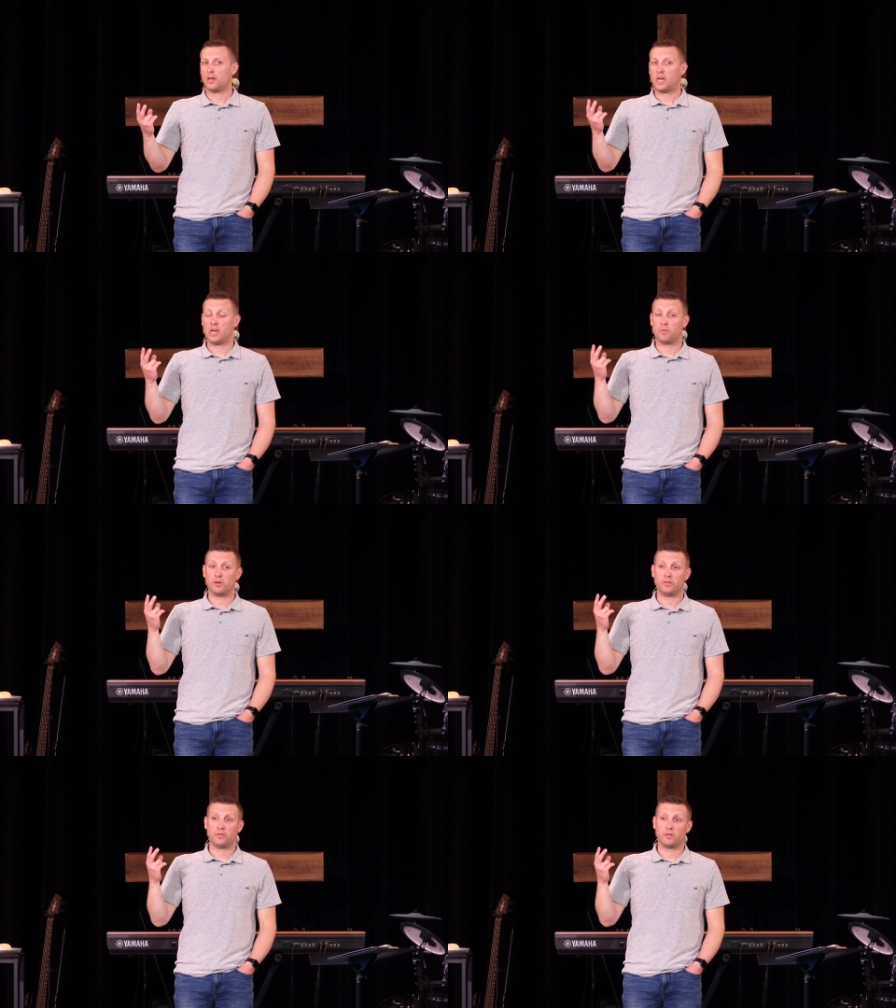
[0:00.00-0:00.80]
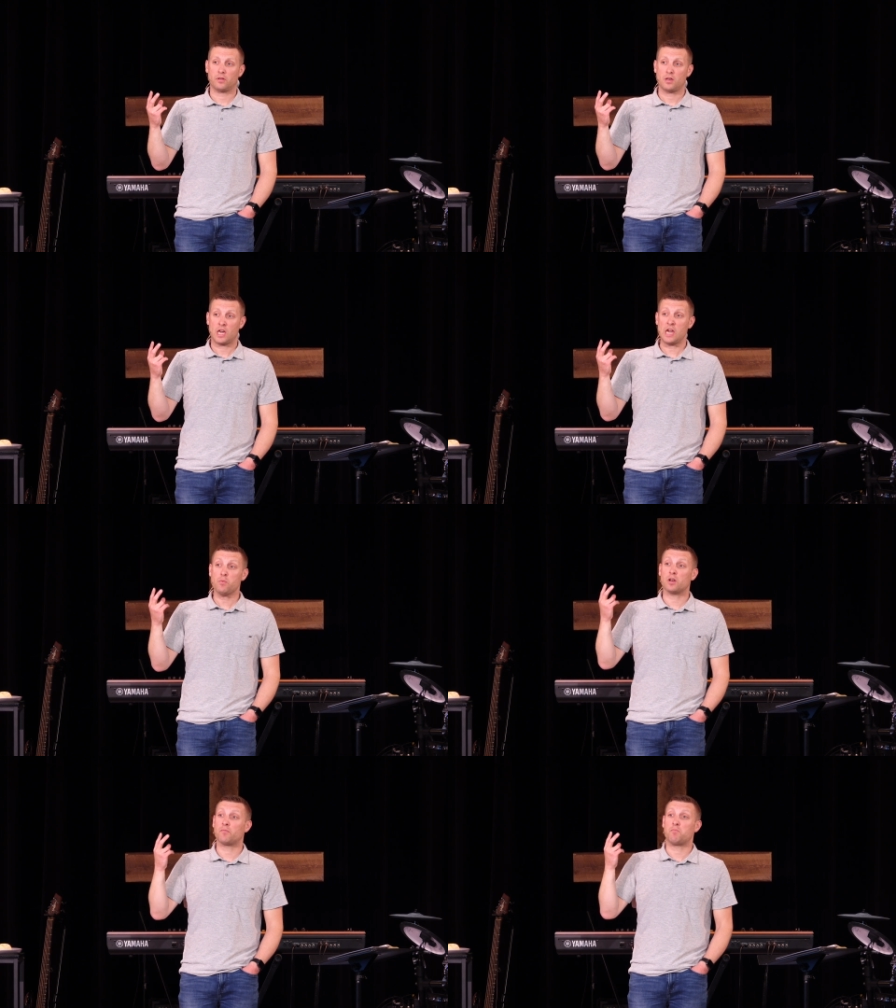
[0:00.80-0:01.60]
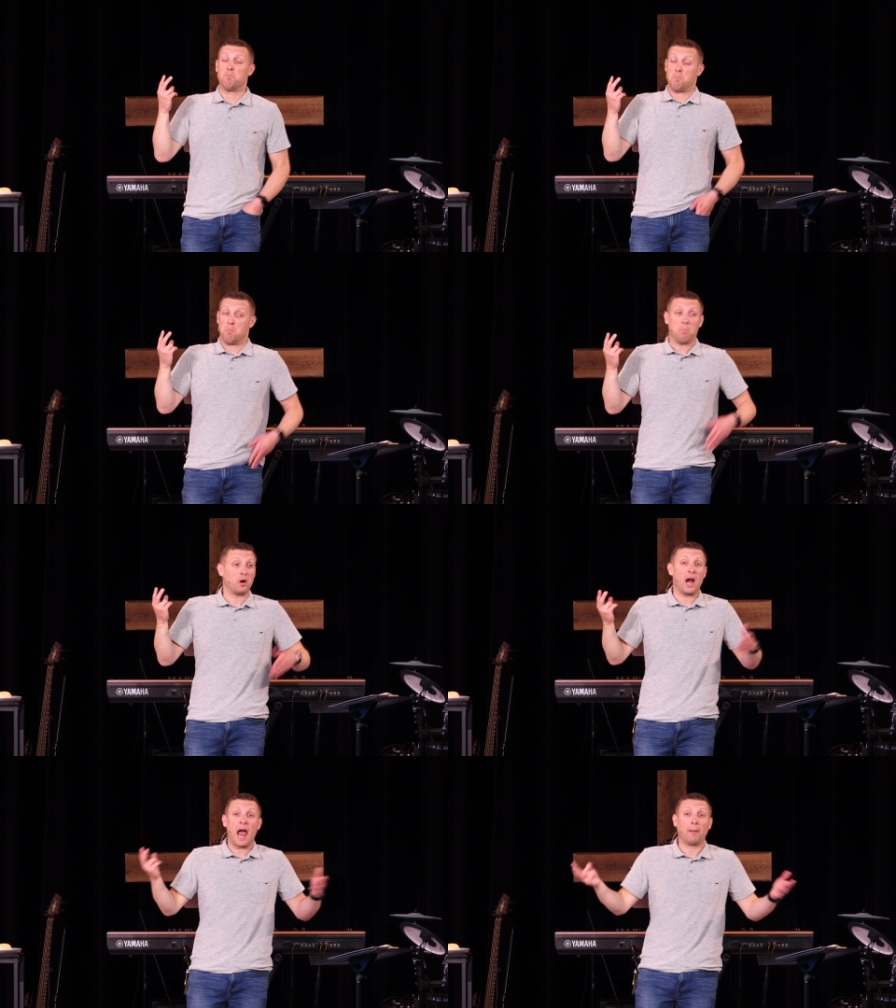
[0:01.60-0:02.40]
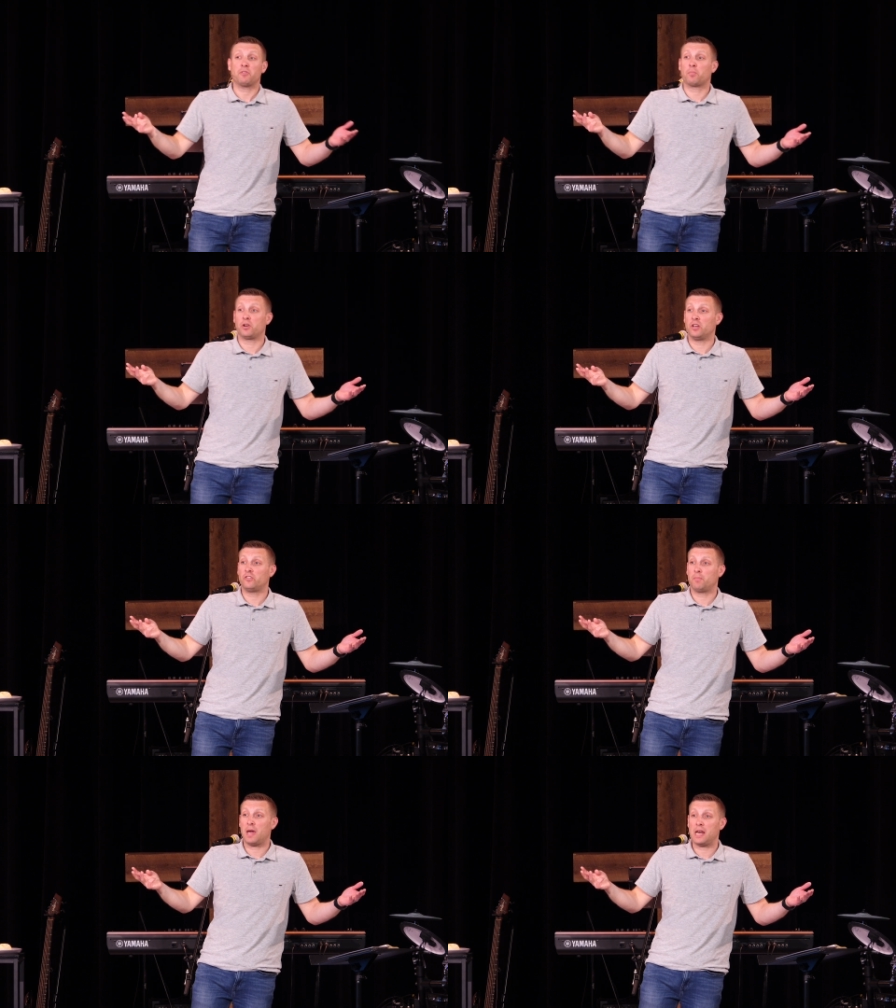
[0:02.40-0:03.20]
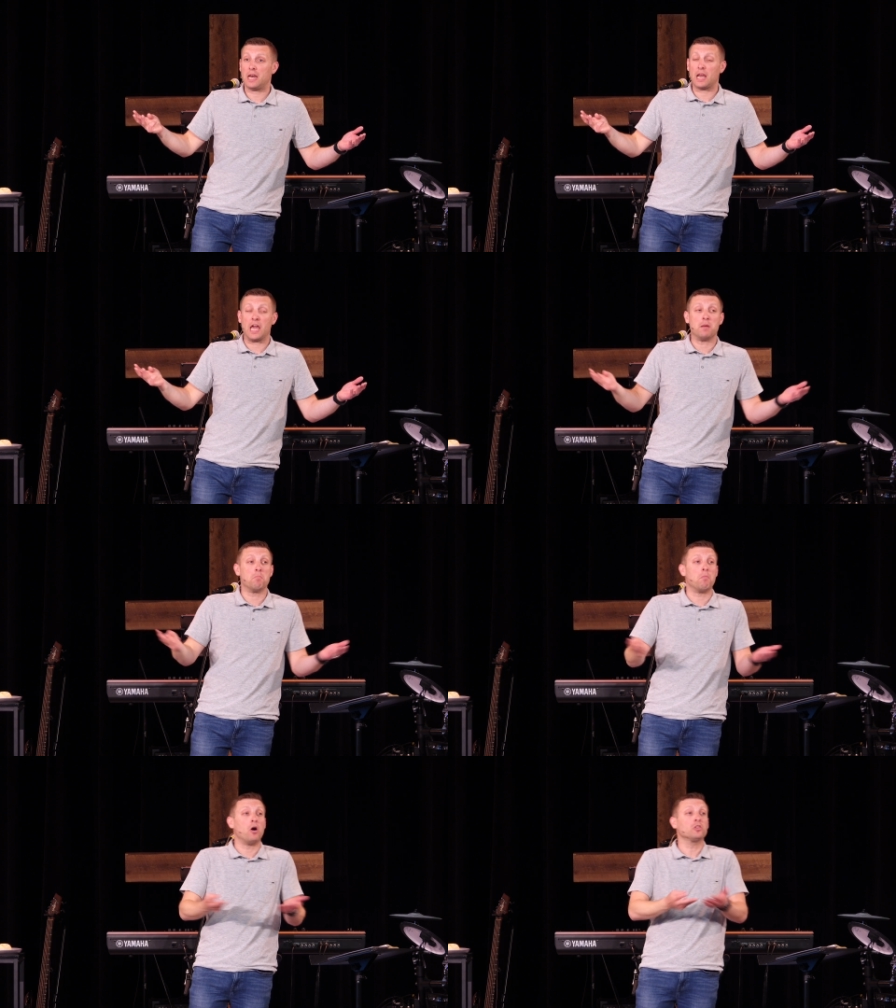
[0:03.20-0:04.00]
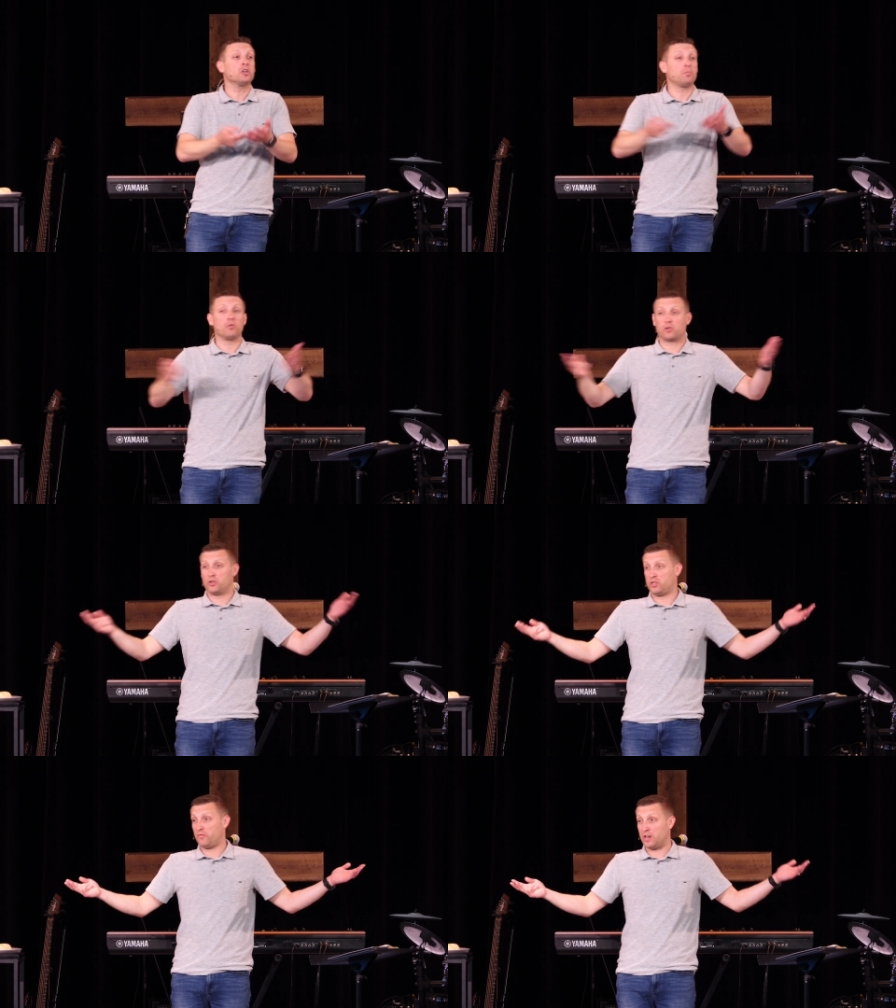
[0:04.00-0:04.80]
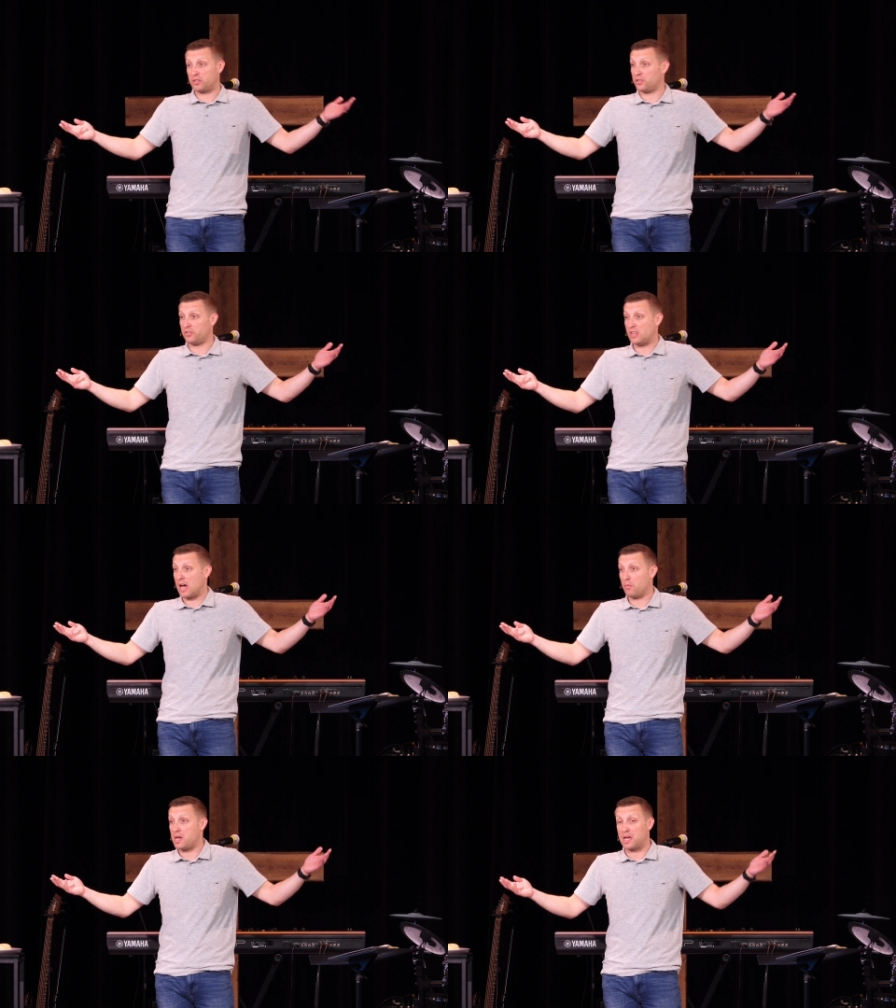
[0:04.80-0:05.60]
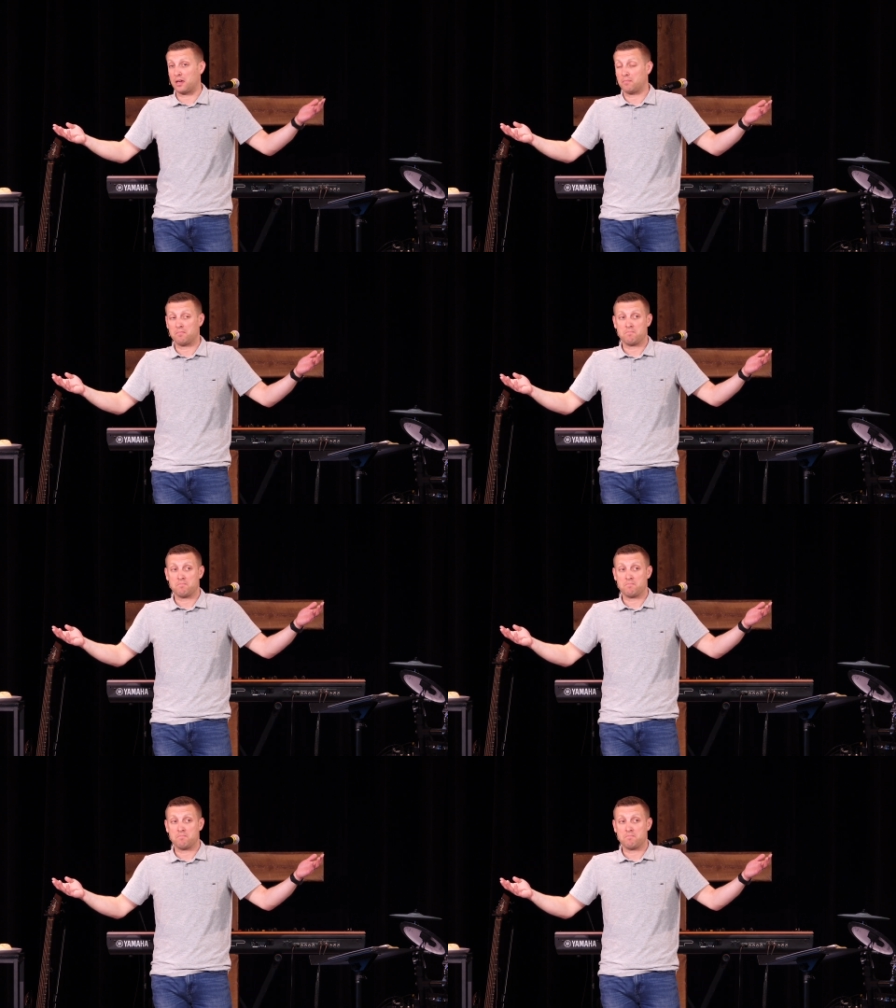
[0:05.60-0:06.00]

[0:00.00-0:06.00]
He was, he would have perhaps participated in multiple crucifixions that week.